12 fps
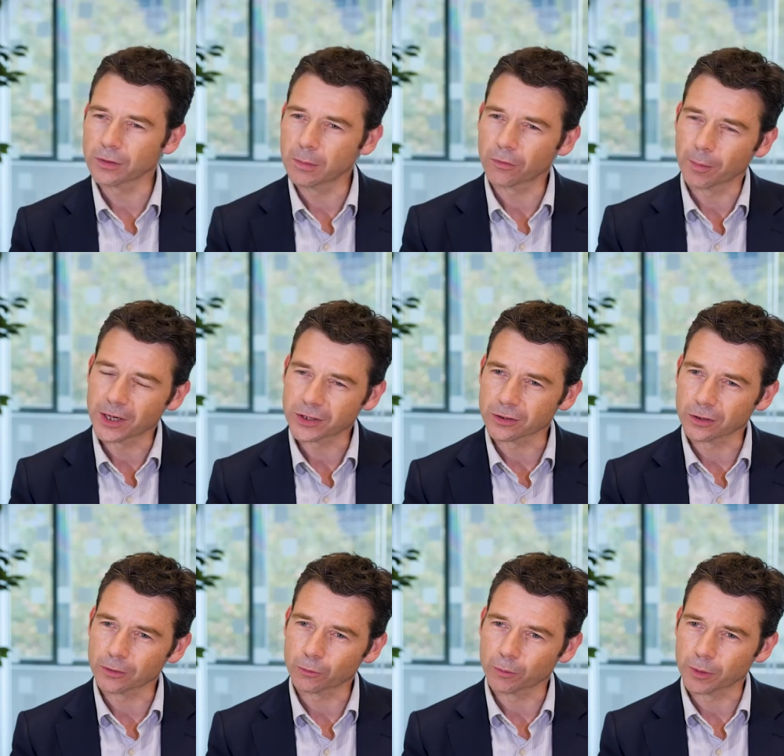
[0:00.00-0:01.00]
of the information
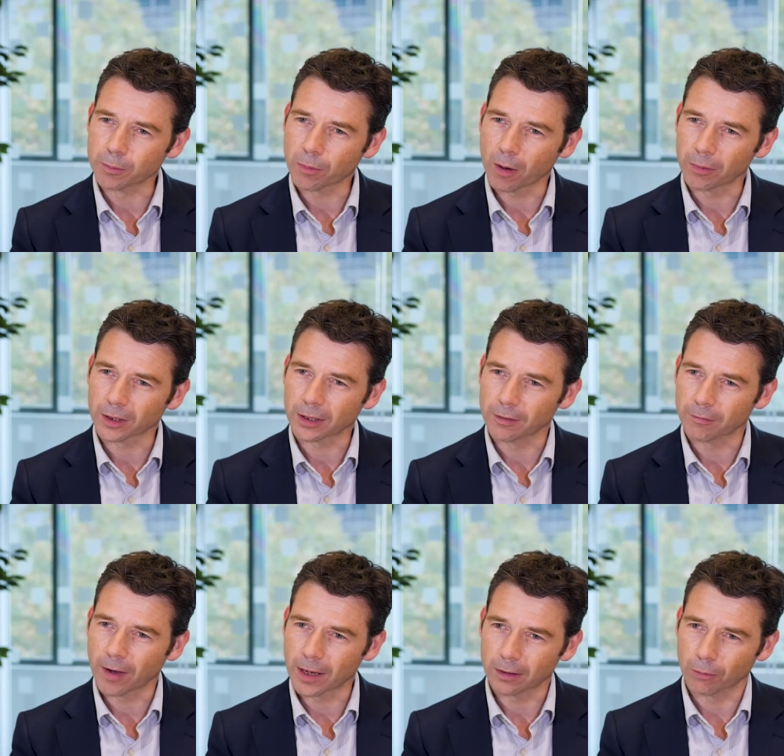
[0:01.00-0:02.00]
that would be publicly
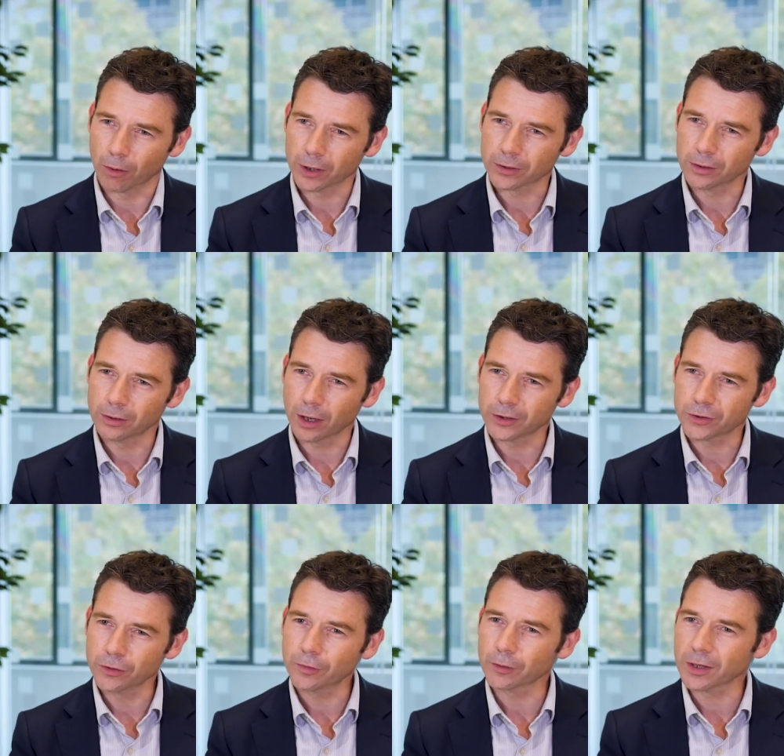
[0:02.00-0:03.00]
available, I, I
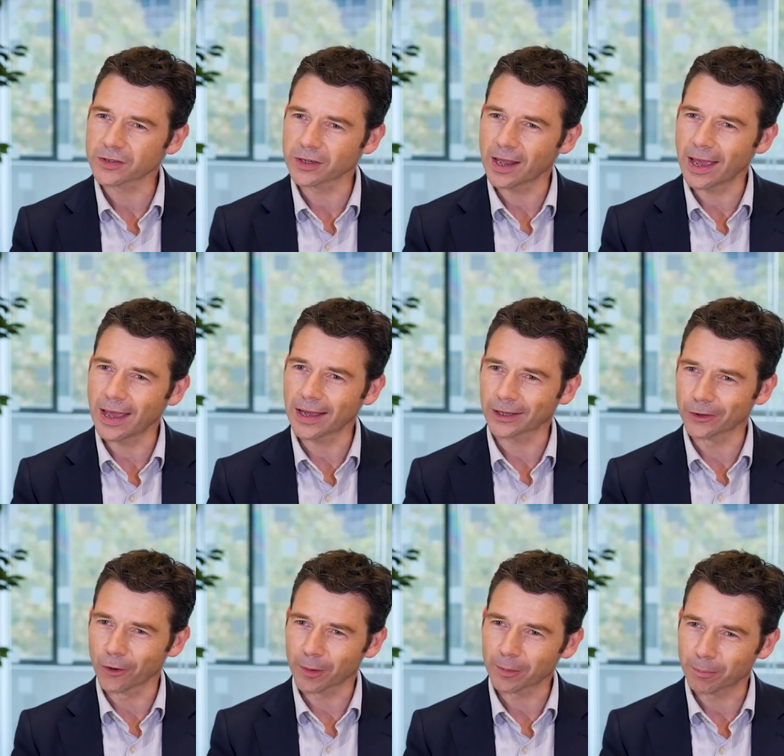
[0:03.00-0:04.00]
do feel there's an
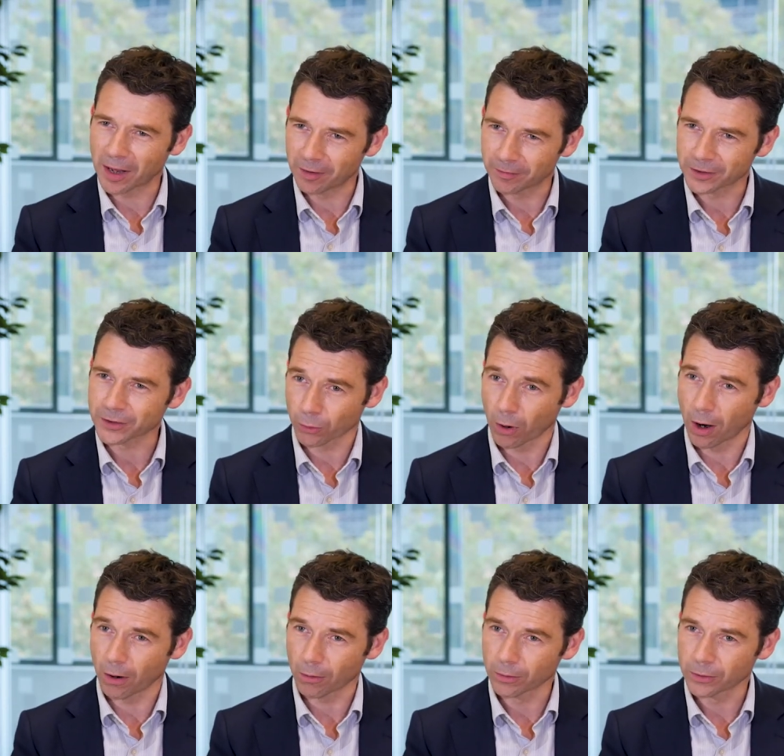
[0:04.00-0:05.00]
economic benefit as
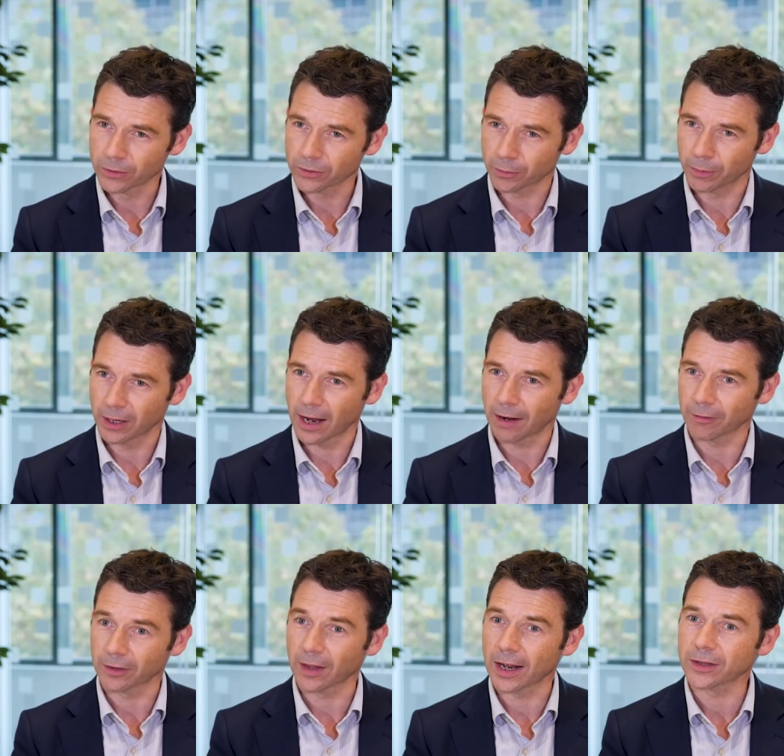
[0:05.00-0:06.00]
well to being
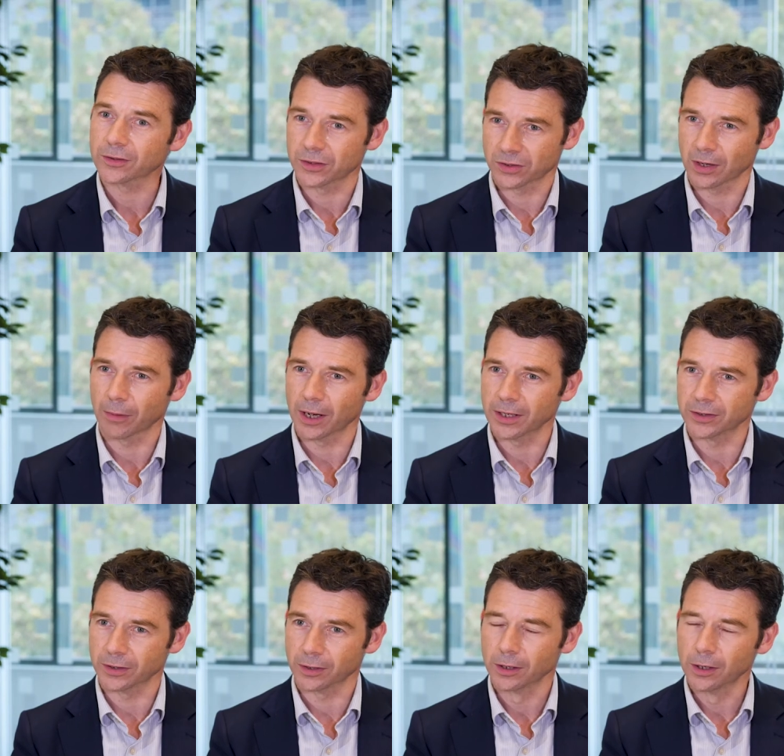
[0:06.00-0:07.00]
having that
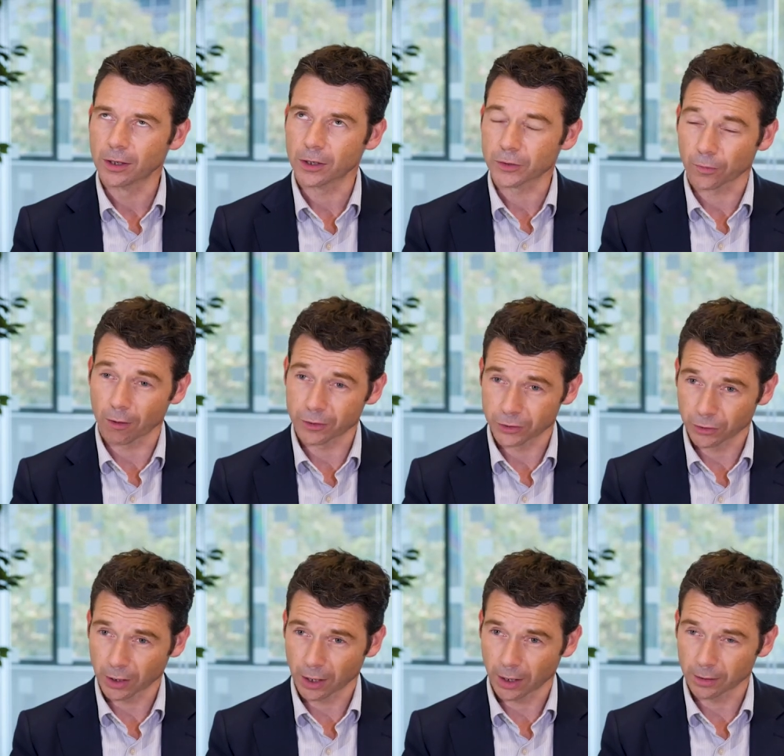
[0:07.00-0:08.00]
disseminated as far as you
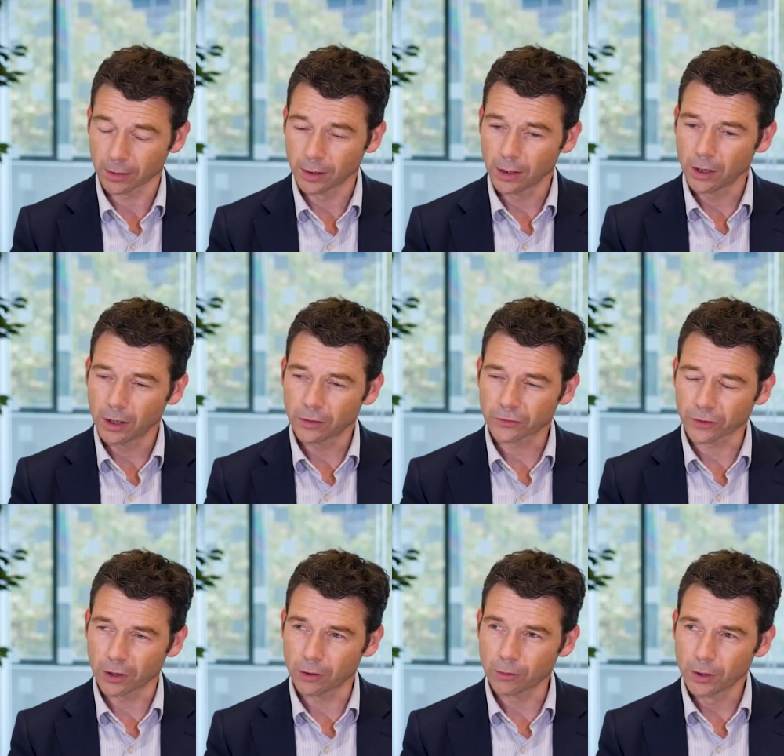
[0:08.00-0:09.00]
can.
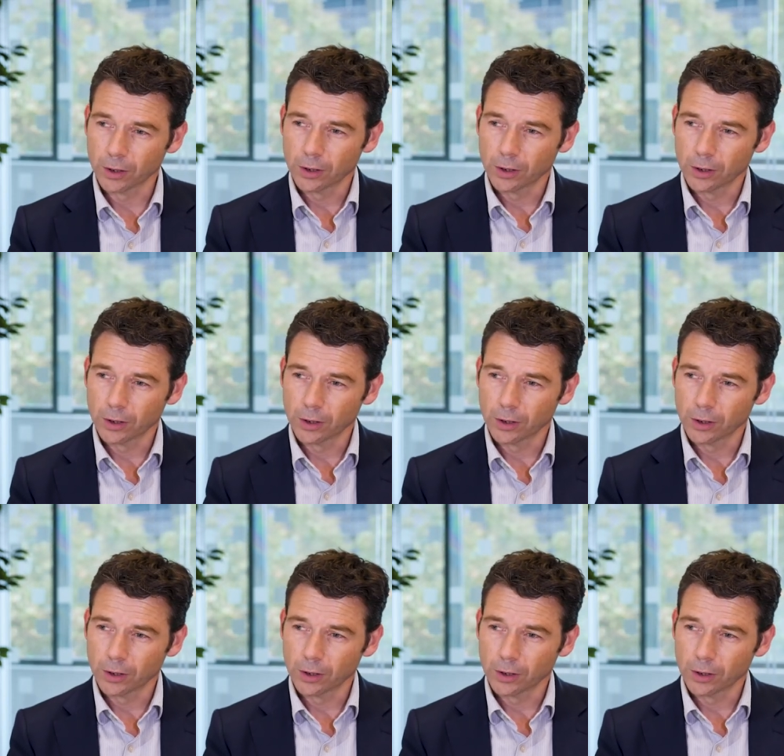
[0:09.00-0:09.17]
So